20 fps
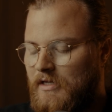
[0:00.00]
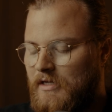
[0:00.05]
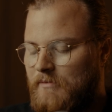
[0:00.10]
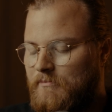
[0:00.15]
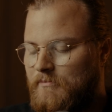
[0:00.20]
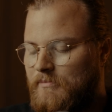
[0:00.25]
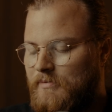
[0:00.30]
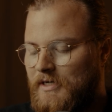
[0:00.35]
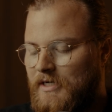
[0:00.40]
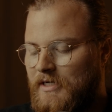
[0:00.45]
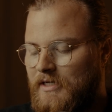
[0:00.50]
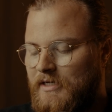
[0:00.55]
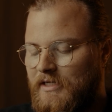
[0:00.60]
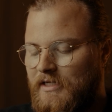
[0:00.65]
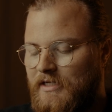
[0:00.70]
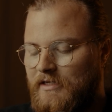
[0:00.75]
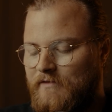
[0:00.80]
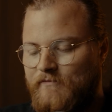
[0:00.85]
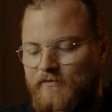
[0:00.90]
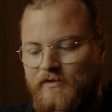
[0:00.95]
but
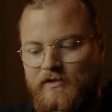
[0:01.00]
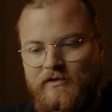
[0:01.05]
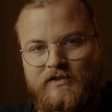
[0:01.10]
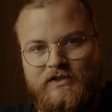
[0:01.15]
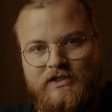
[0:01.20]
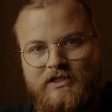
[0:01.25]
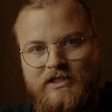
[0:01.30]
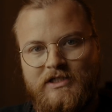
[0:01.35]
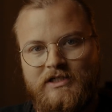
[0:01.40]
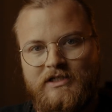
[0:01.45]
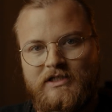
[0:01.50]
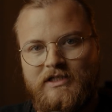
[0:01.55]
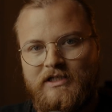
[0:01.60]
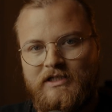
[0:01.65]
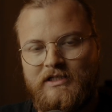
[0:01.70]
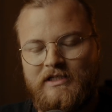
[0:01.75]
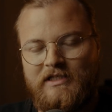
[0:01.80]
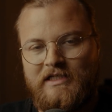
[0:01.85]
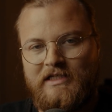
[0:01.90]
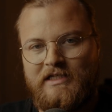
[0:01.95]
it feels good.
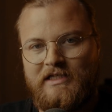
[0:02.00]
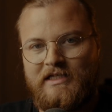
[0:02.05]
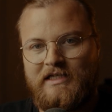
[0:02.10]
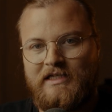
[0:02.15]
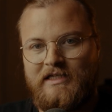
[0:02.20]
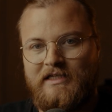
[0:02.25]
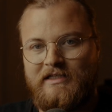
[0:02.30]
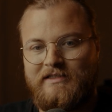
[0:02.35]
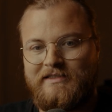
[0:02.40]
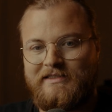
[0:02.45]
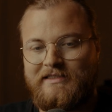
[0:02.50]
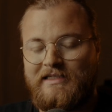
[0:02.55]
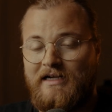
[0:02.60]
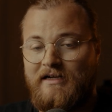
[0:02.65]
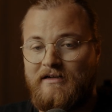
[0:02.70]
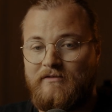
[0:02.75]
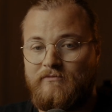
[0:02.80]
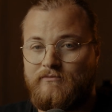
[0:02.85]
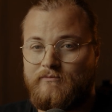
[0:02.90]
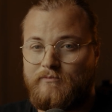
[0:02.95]
It's
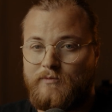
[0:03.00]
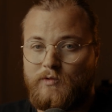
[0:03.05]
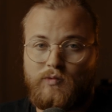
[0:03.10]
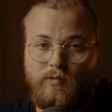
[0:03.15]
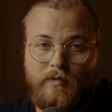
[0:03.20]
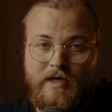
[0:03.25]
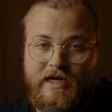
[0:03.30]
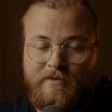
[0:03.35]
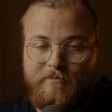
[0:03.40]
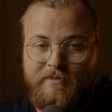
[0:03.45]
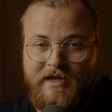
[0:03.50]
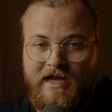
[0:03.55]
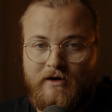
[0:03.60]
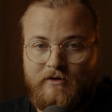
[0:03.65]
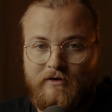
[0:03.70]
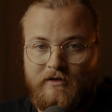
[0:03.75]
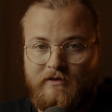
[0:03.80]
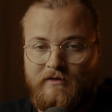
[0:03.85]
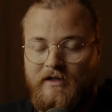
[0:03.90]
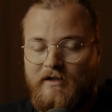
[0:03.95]
got great
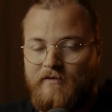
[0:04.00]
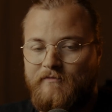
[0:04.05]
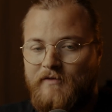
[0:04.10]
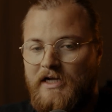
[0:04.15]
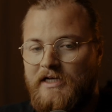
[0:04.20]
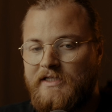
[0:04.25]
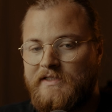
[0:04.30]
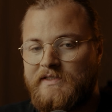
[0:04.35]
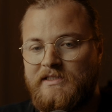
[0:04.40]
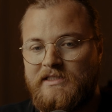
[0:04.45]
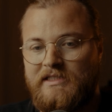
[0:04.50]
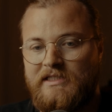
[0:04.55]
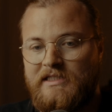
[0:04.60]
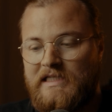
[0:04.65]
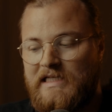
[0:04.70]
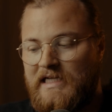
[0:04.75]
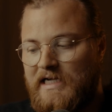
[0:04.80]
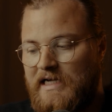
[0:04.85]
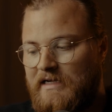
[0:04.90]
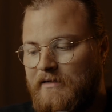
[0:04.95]
battery life. Honestly,
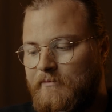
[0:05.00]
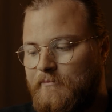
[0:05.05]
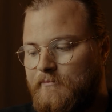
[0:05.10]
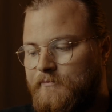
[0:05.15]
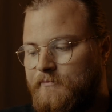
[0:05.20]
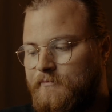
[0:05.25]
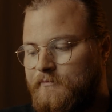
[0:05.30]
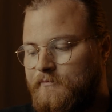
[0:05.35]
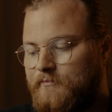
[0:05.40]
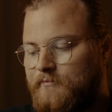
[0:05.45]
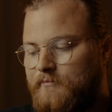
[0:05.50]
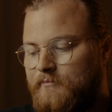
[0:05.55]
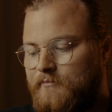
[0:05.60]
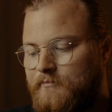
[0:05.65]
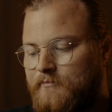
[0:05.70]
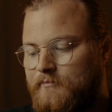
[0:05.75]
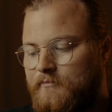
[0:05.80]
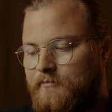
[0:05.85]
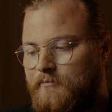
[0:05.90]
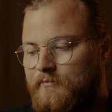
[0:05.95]
a
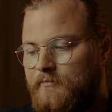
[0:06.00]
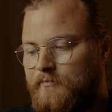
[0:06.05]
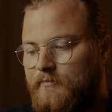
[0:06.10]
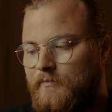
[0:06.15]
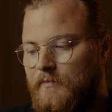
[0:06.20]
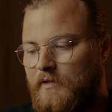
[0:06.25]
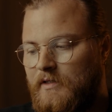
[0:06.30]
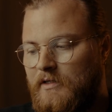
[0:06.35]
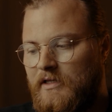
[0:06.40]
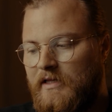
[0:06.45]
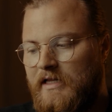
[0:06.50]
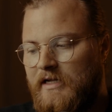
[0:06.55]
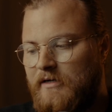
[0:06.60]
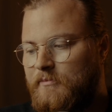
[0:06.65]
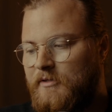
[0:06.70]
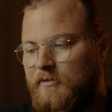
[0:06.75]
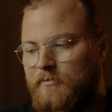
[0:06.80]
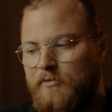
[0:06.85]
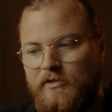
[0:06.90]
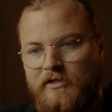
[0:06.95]
lot
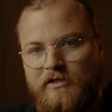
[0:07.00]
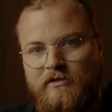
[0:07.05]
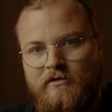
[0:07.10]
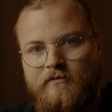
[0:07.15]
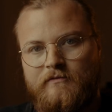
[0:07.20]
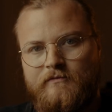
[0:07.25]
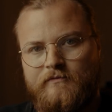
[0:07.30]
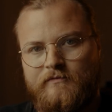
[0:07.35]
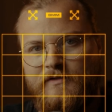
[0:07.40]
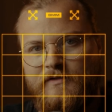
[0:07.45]
of people give